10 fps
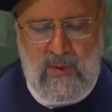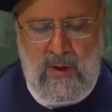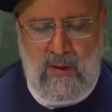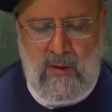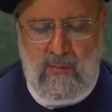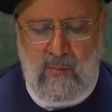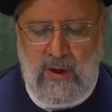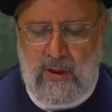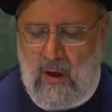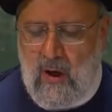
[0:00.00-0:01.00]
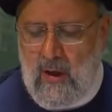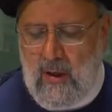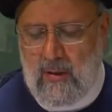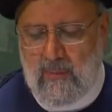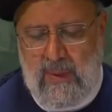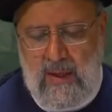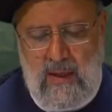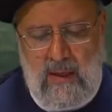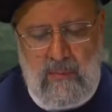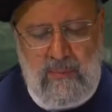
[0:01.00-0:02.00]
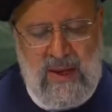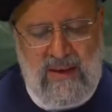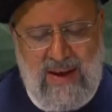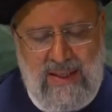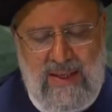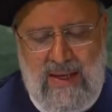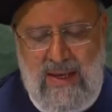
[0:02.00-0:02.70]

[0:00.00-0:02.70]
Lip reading: we have taken initiatives throughout the region.